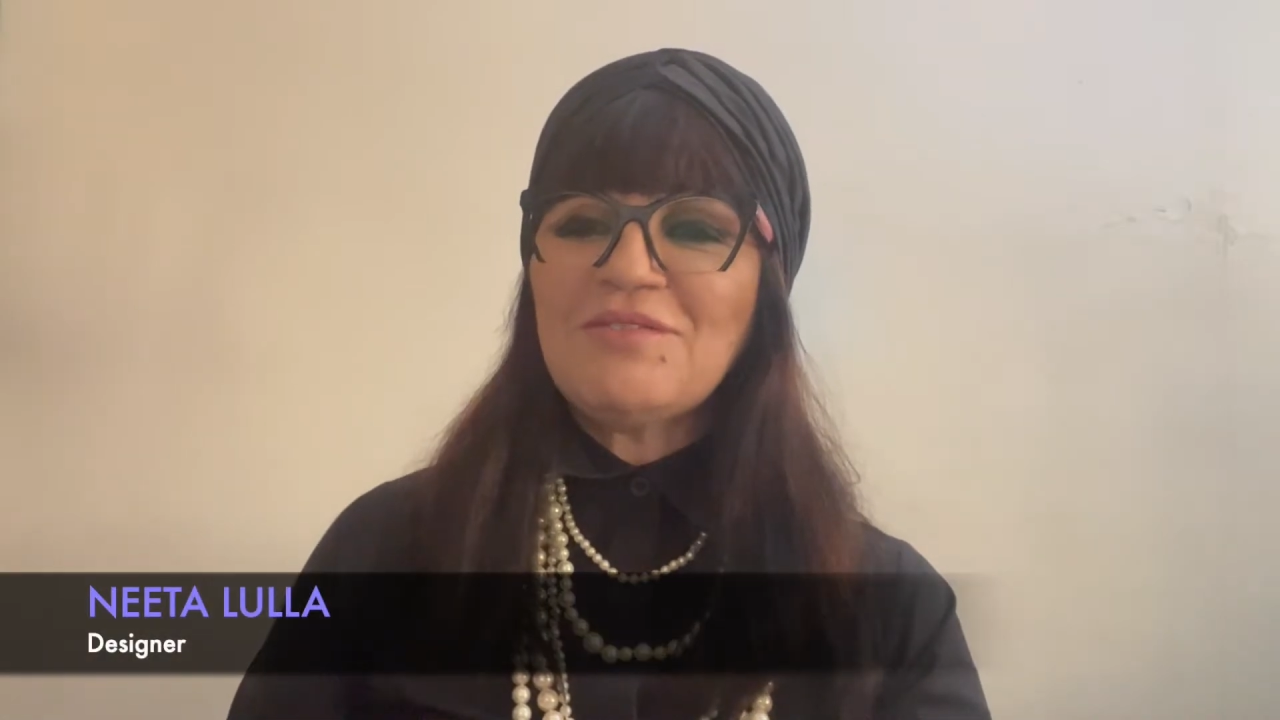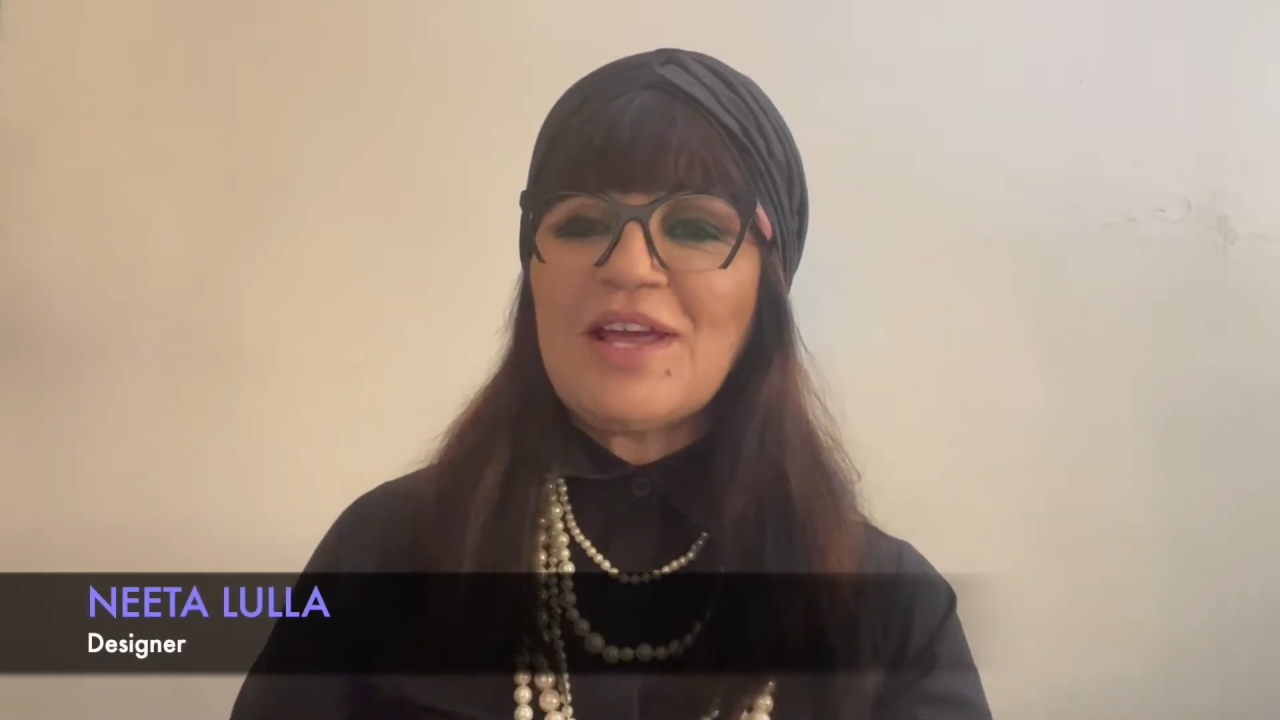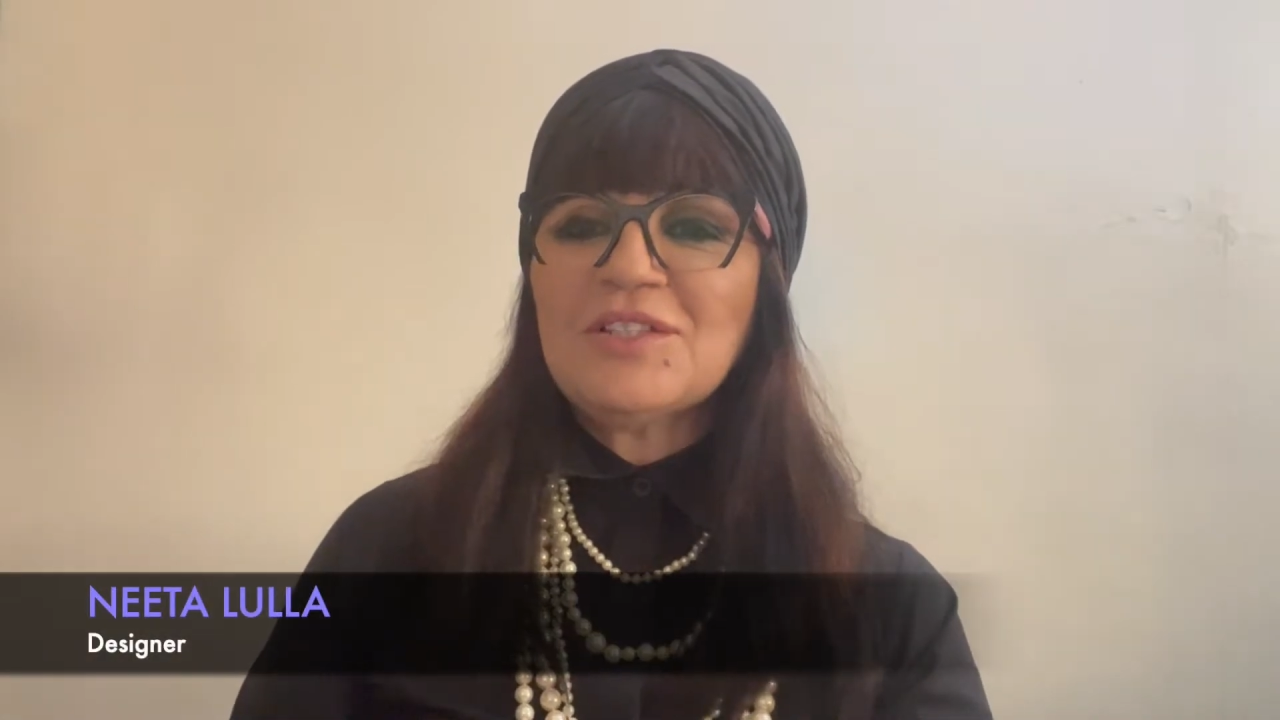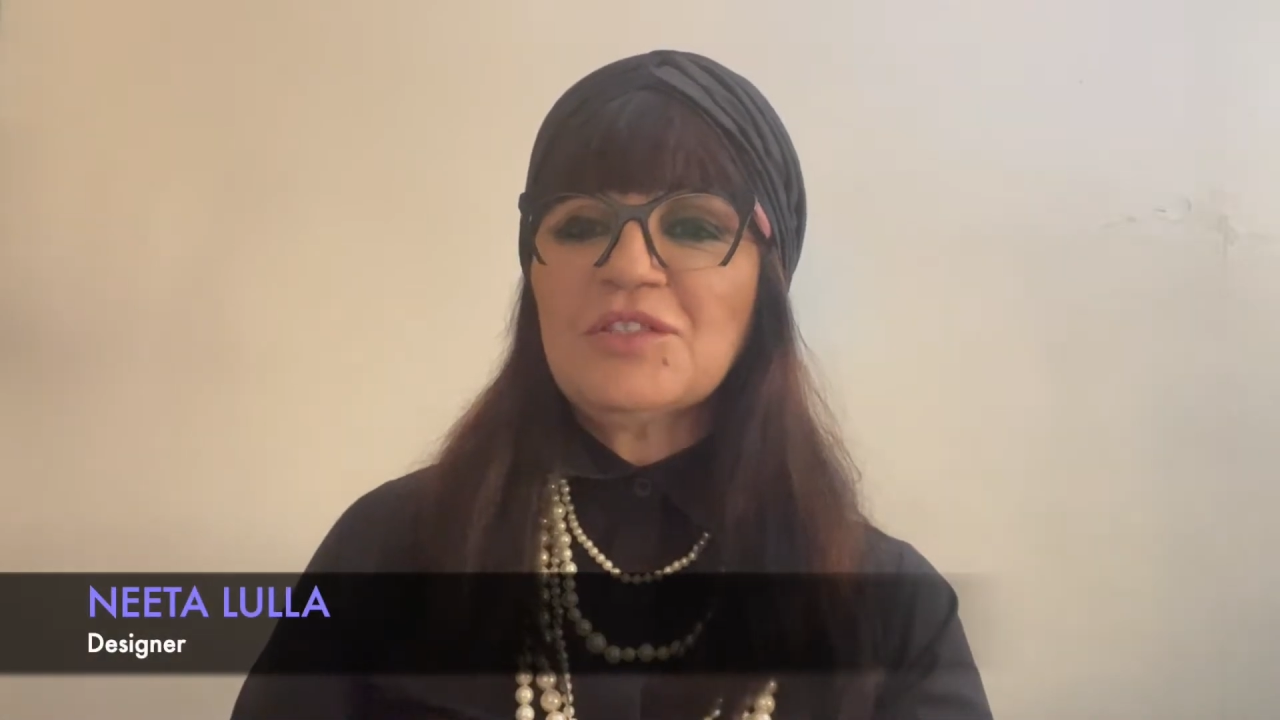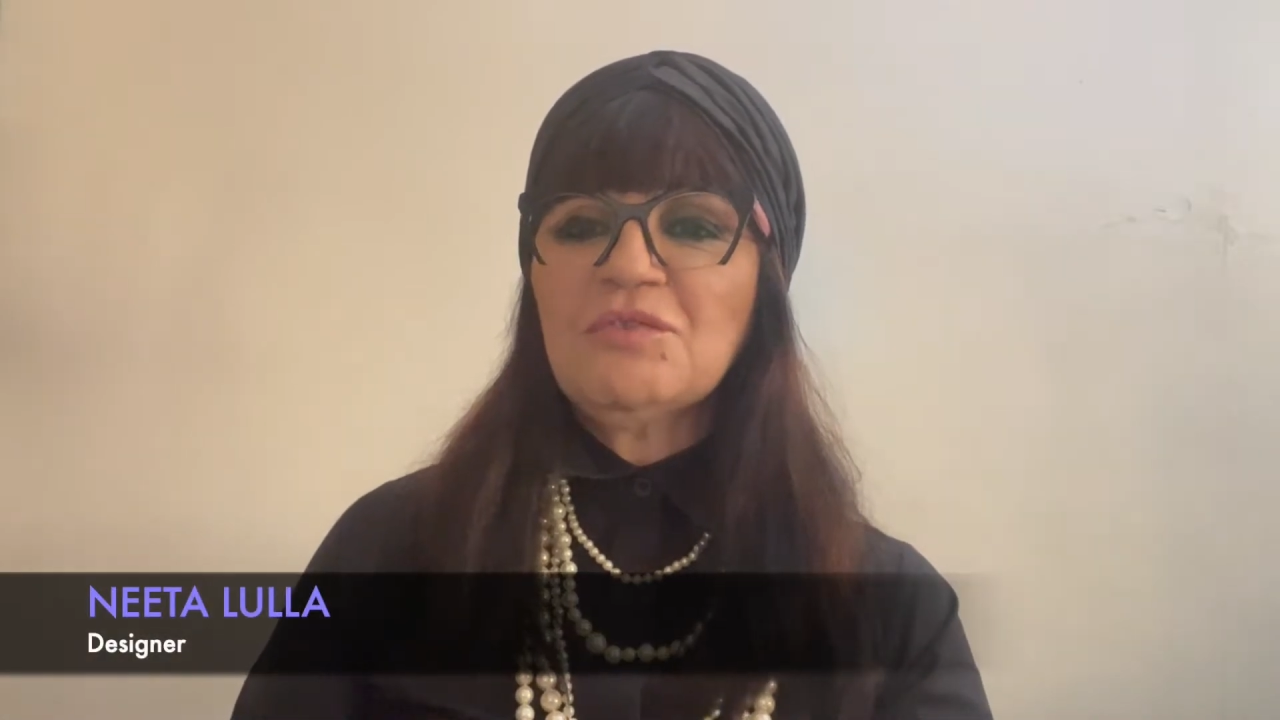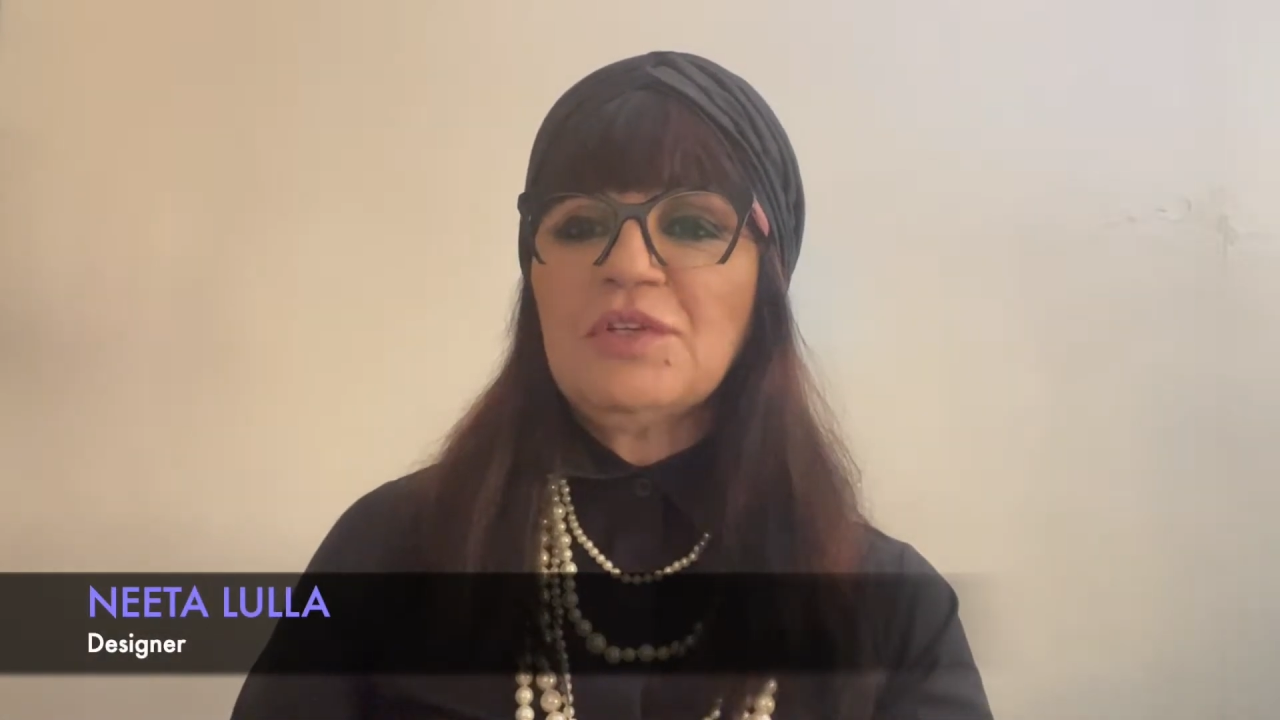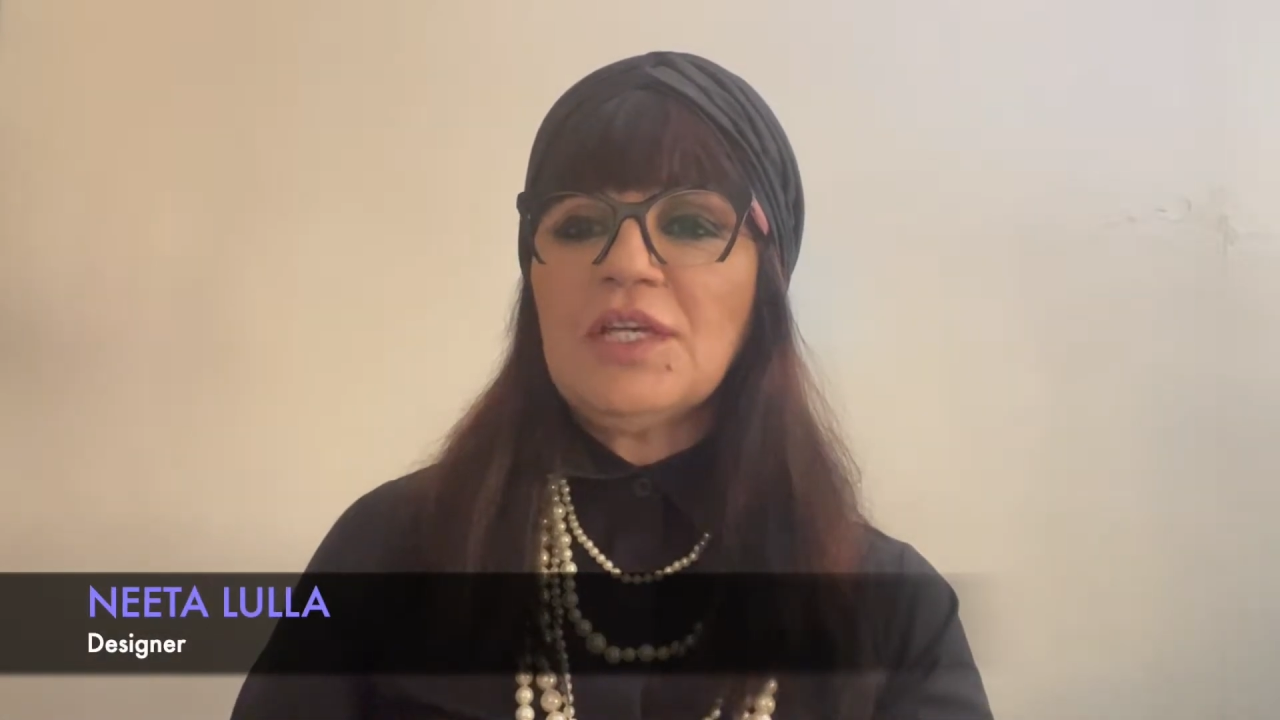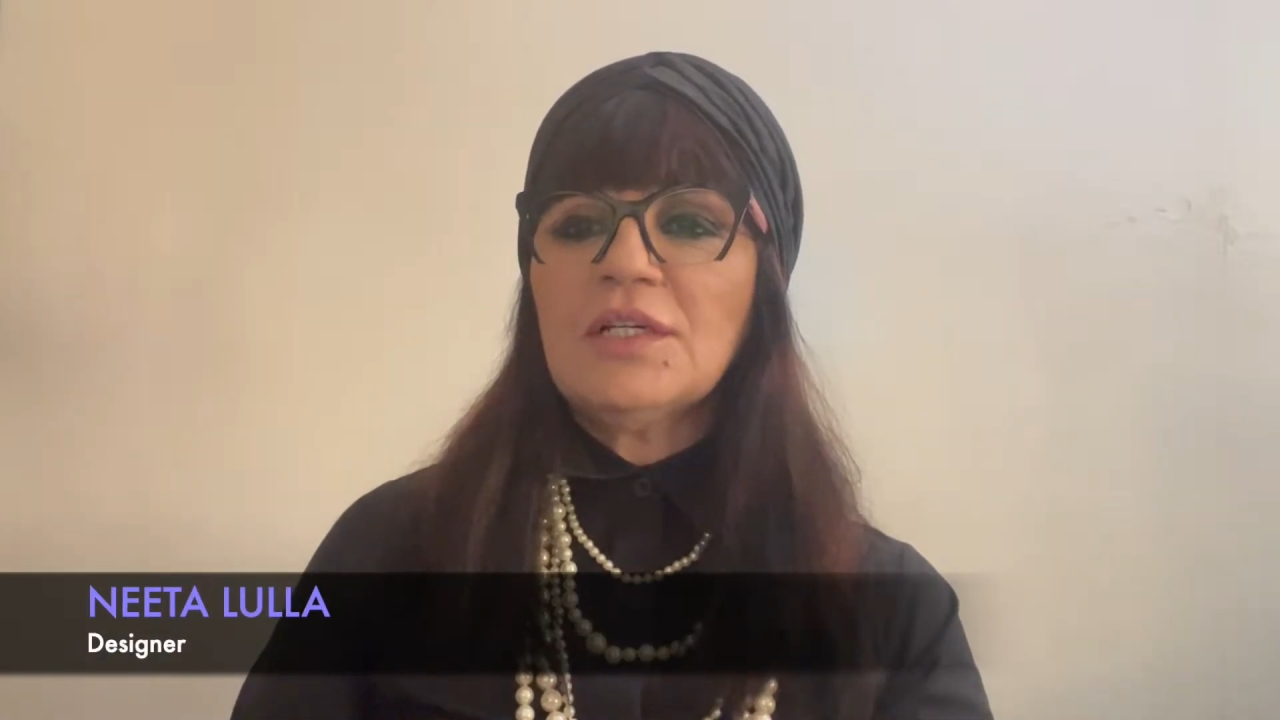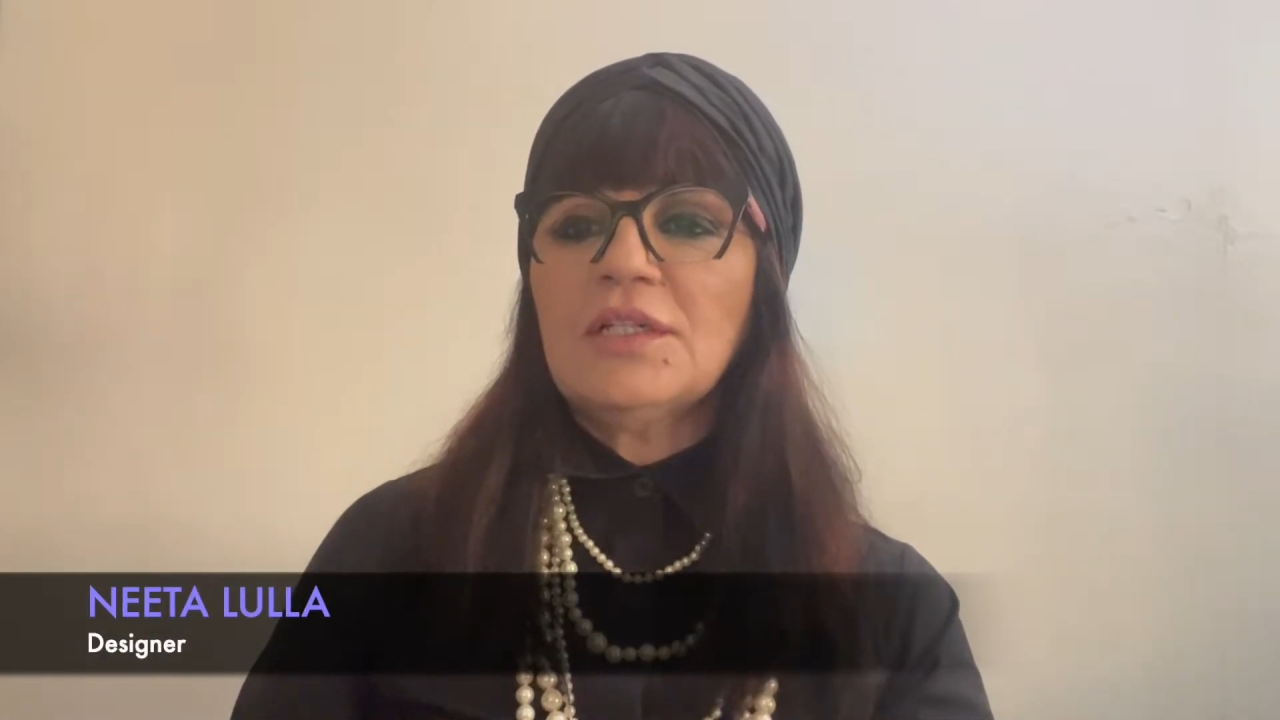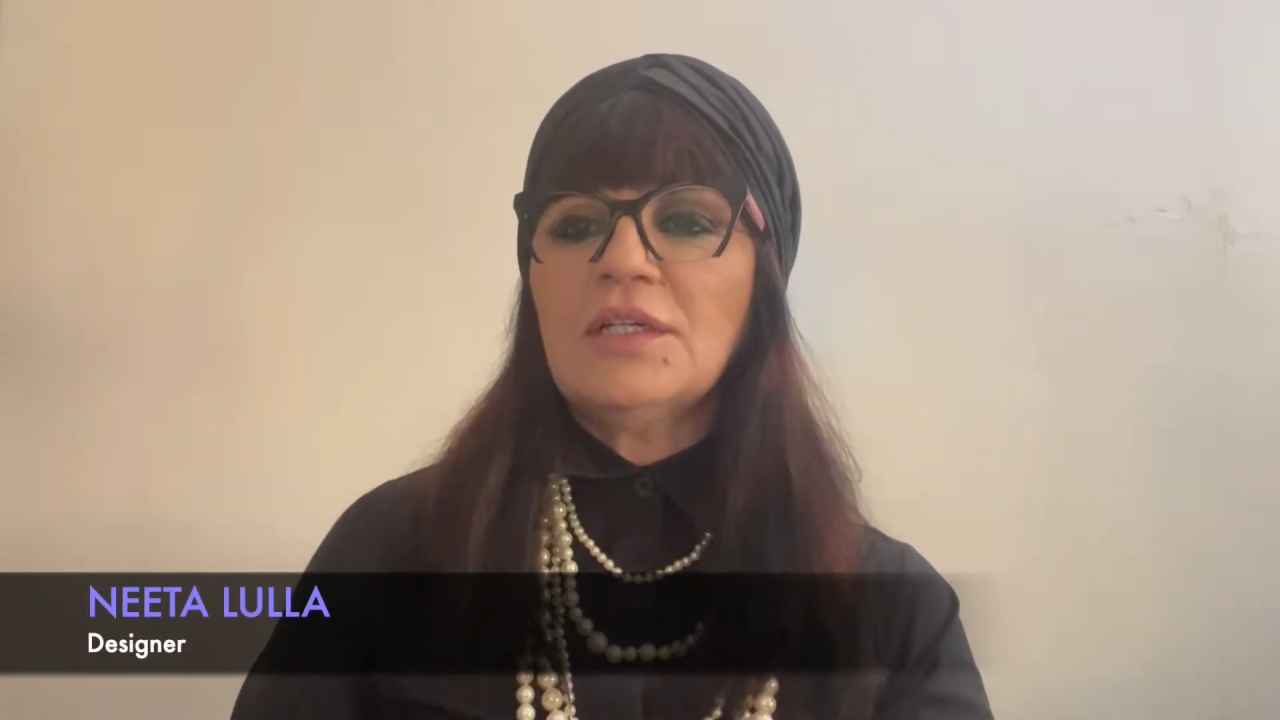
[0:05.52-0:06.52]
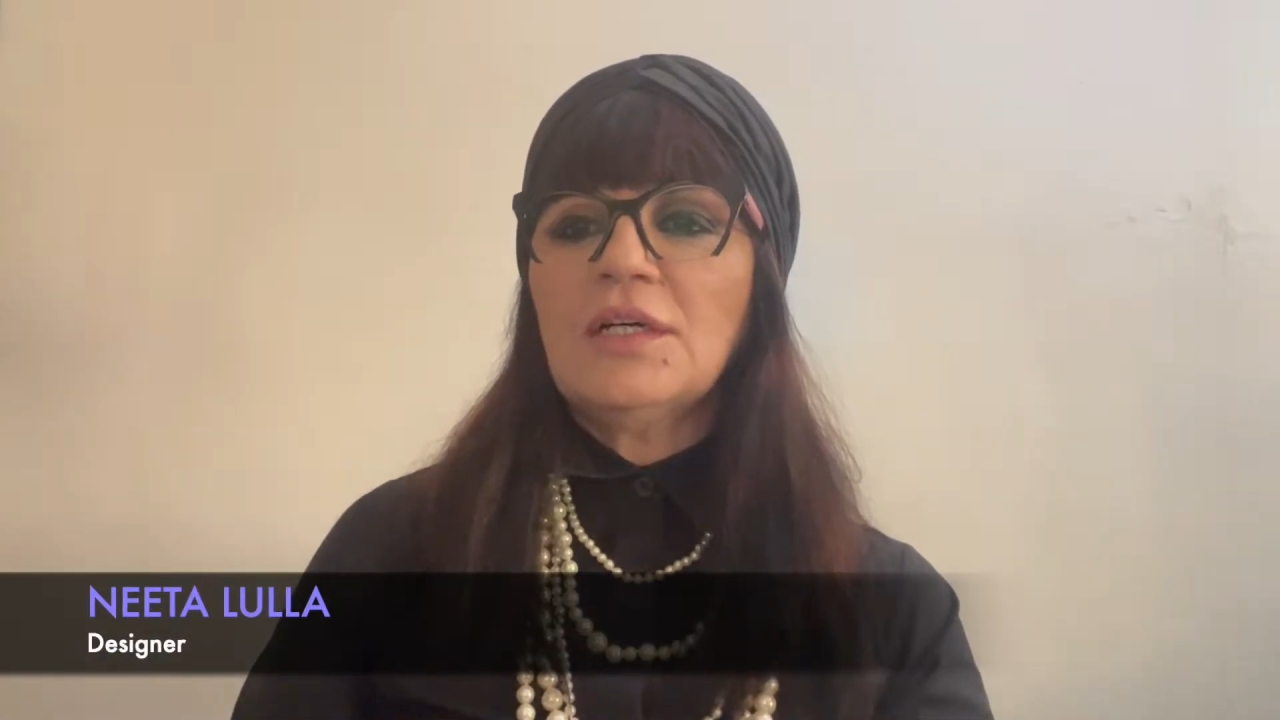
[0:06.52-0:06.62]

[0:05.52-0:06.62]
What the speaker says: fashion week